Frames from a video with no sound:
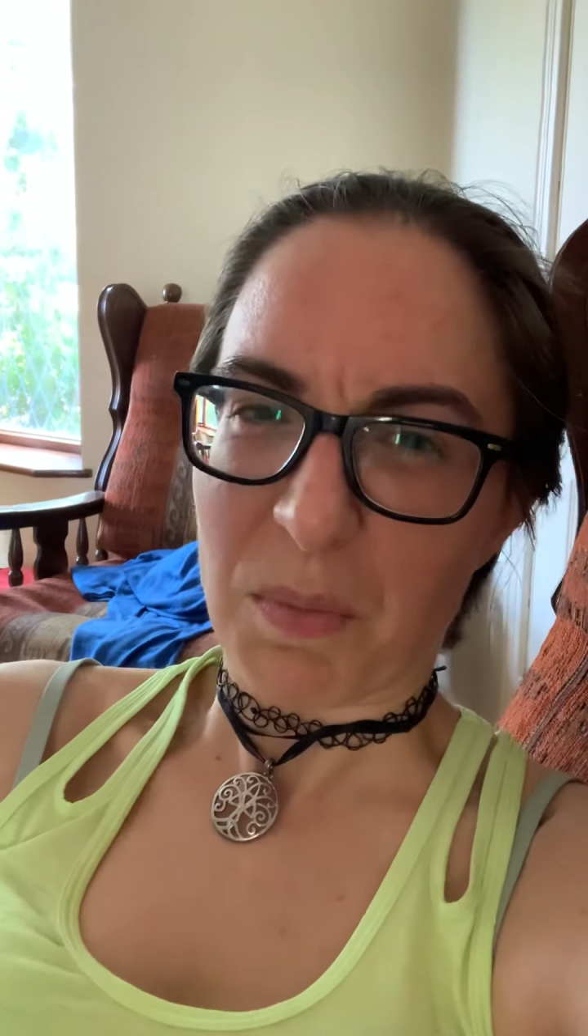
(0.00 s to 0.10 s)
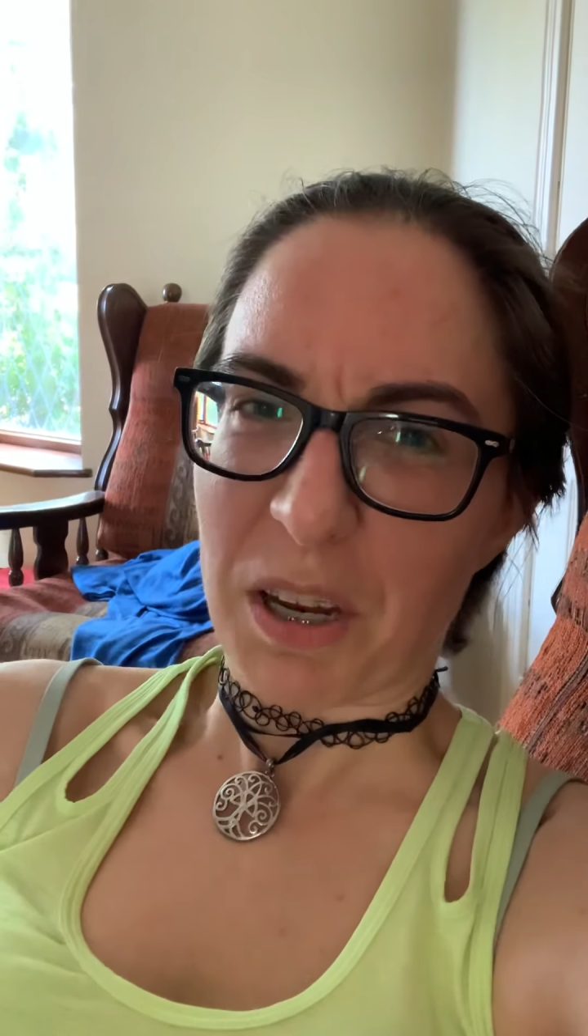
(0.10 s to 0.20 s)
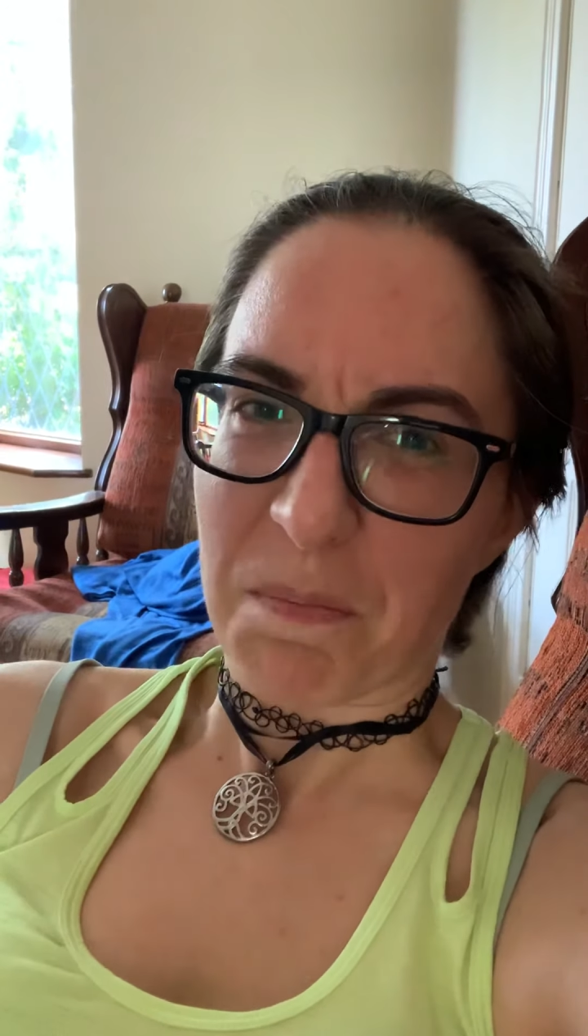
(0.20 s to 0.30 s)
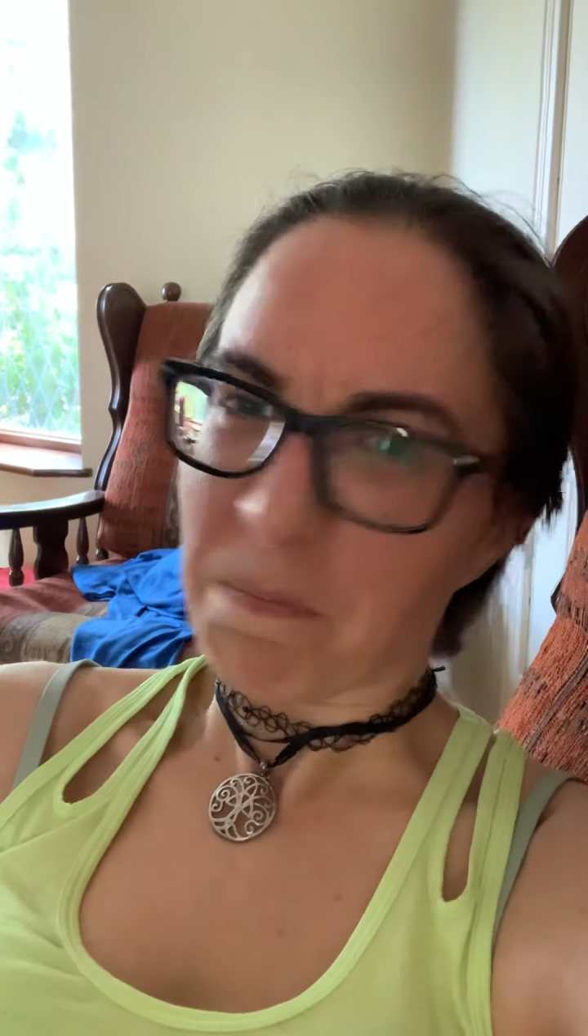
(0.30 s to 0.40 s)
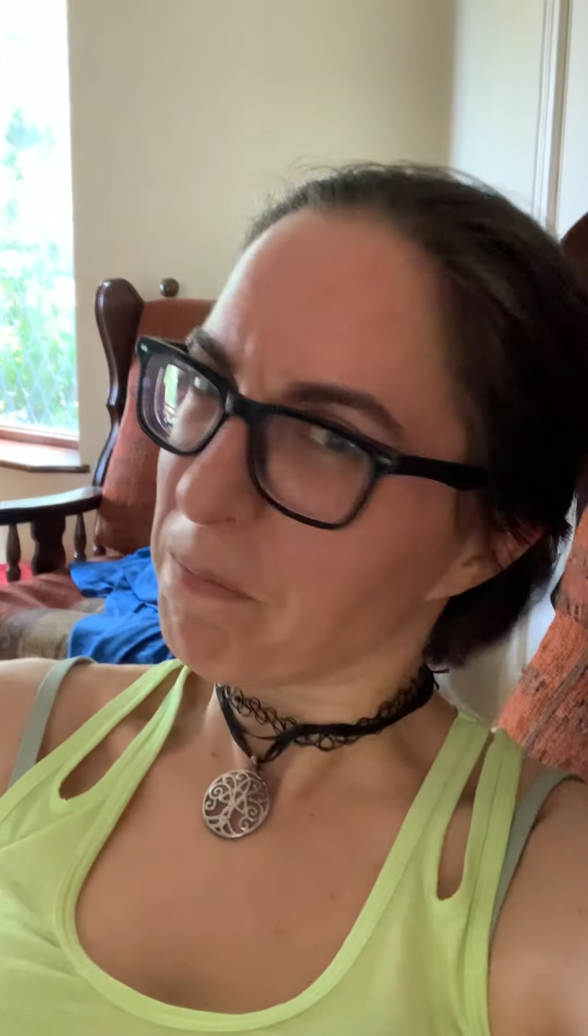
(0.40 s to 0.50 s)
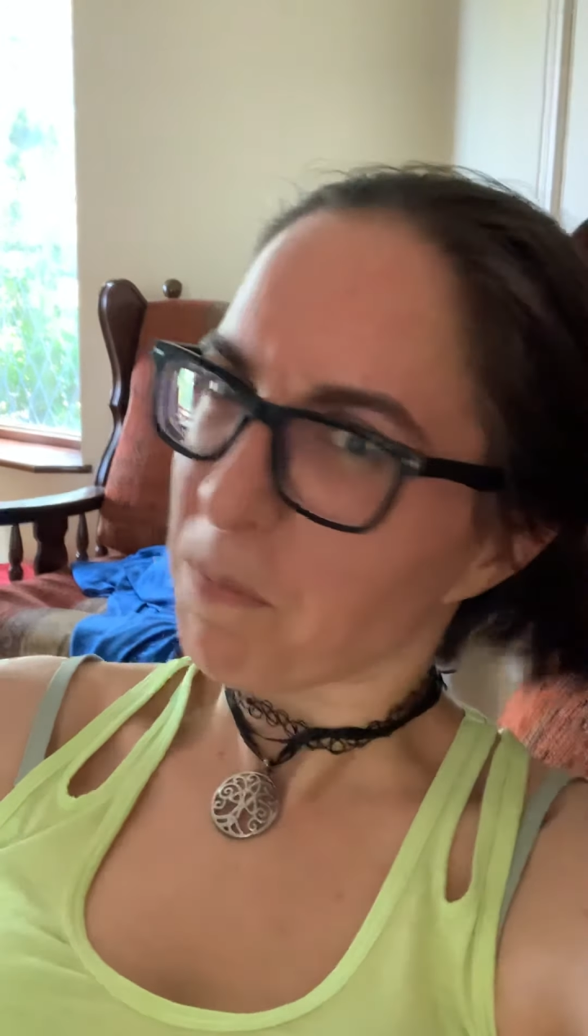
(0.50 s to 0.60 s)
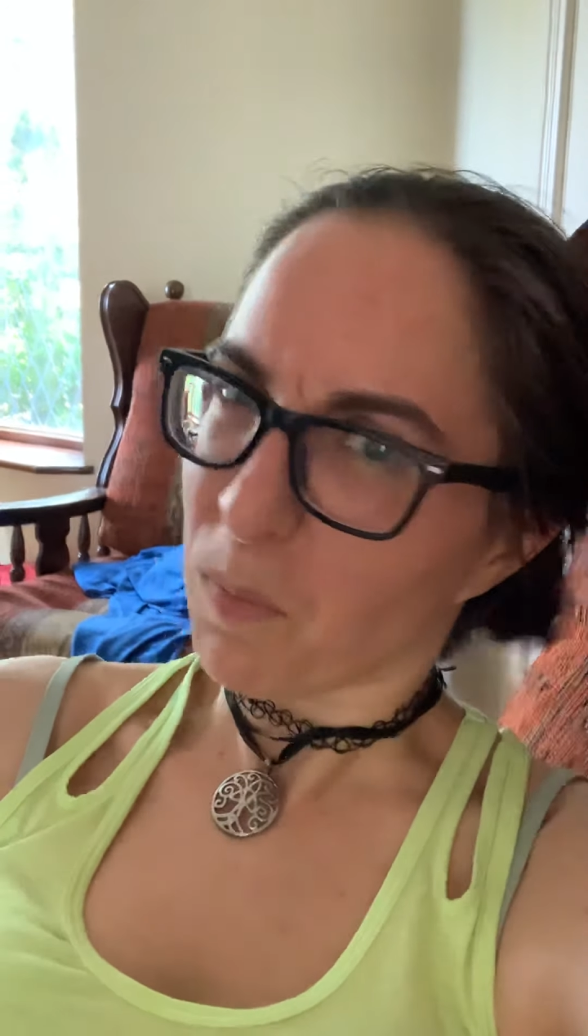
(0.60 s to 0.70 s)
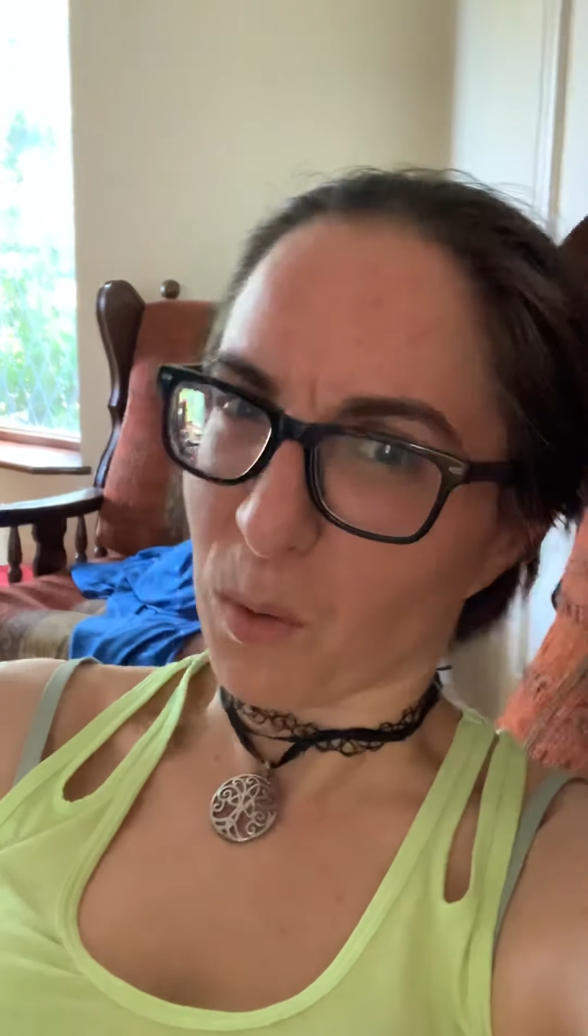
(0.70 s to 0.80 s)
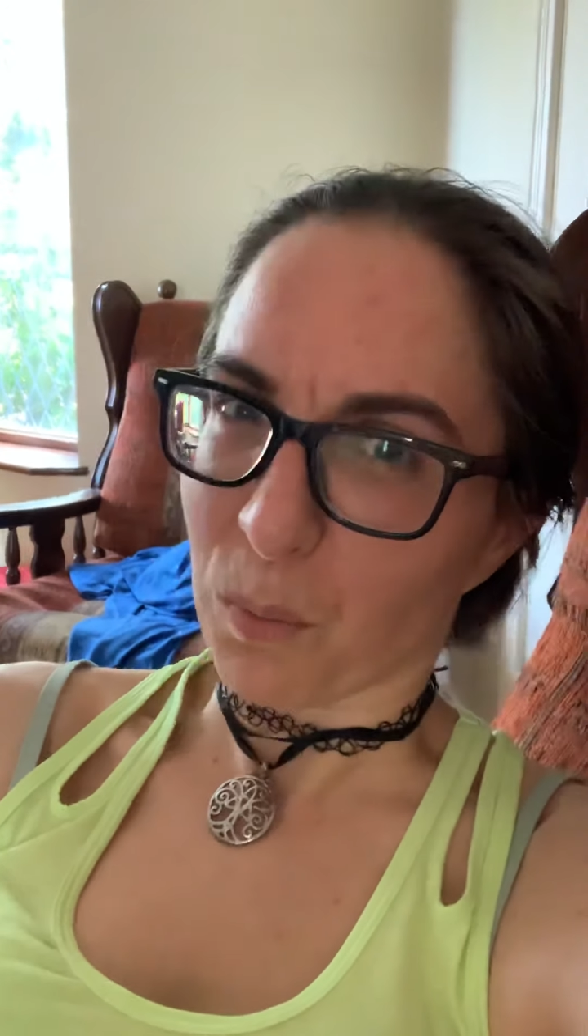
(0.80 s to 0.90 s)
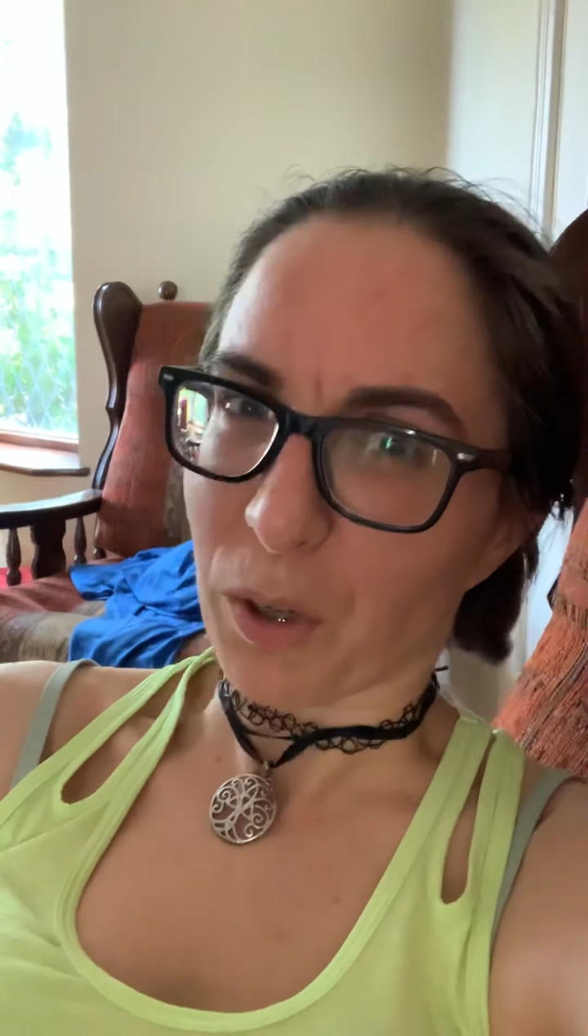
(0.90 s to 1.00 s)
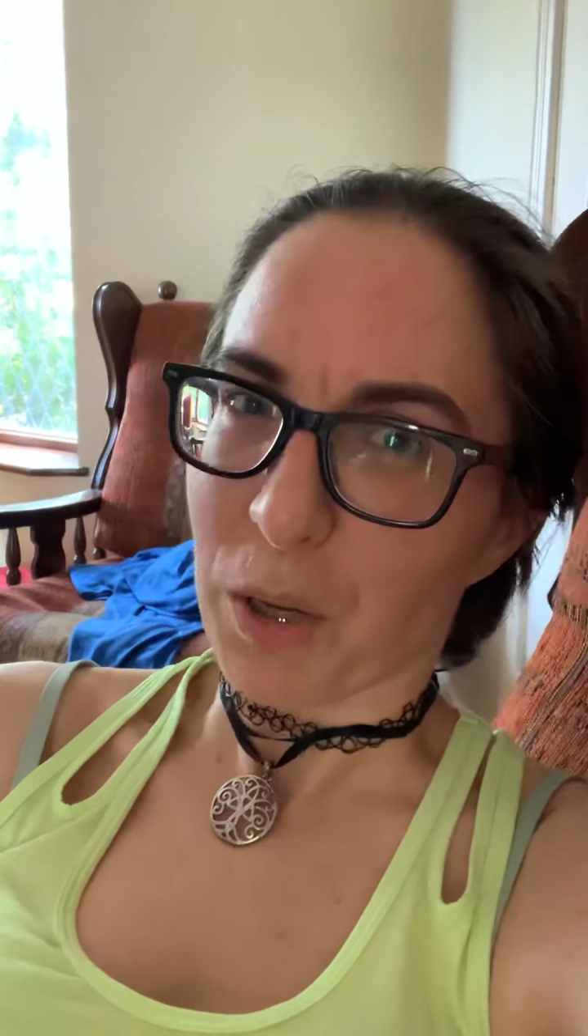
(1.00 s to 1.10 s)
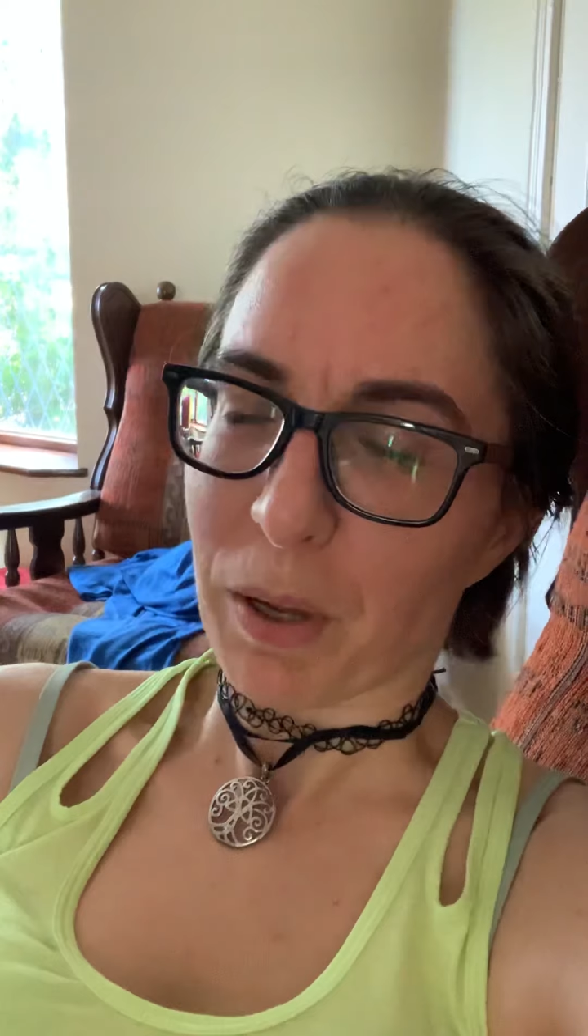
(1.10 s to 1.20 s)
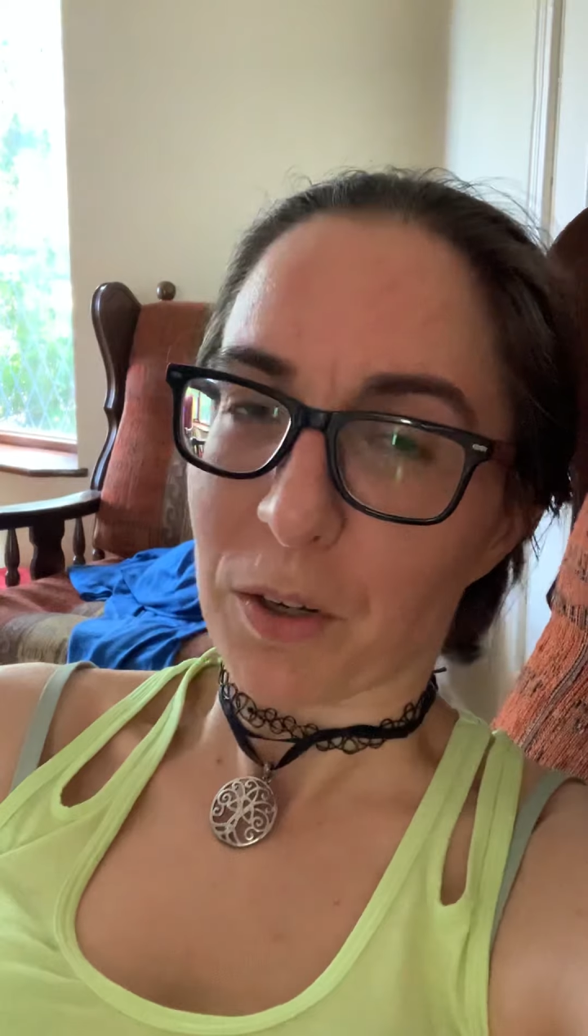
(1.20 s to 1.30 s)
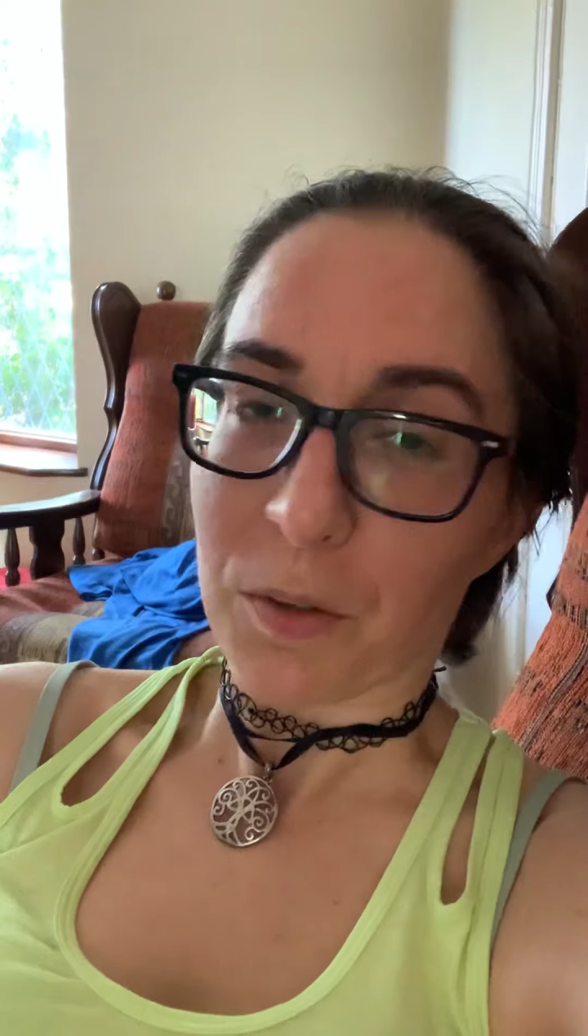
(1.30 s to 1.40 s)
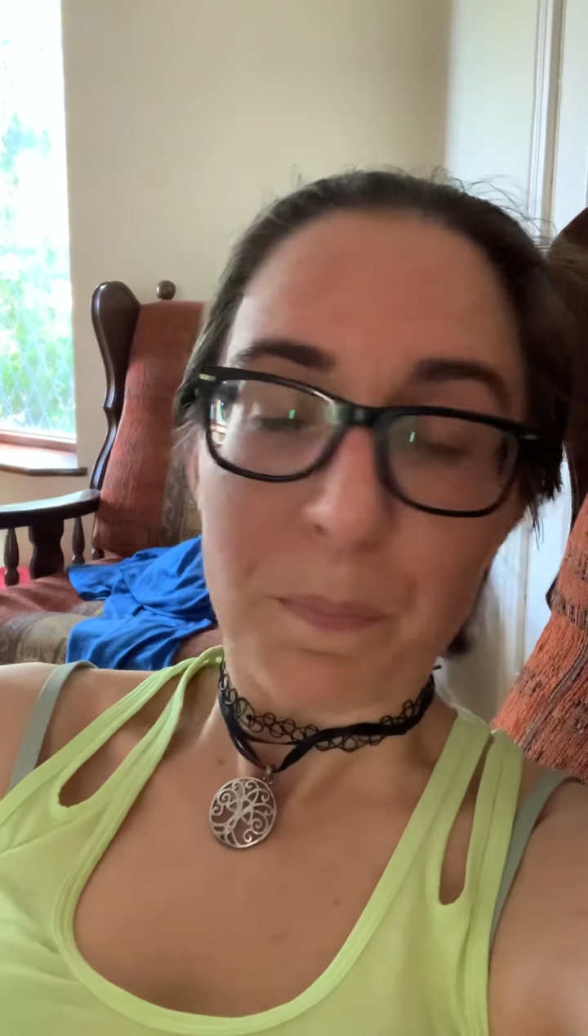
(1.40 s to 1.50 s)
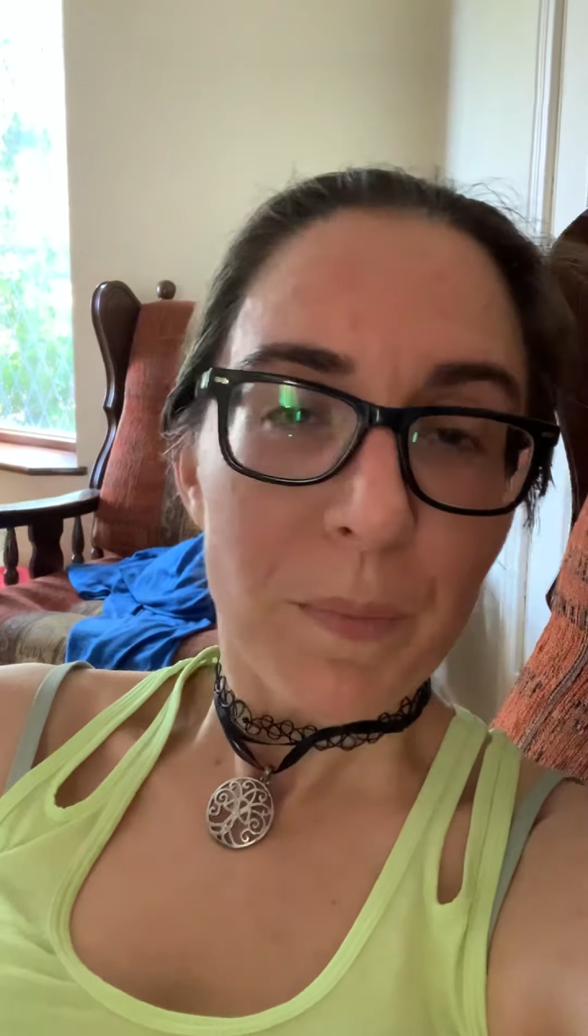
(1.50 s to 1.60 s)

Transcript: mean. Won't worry about it.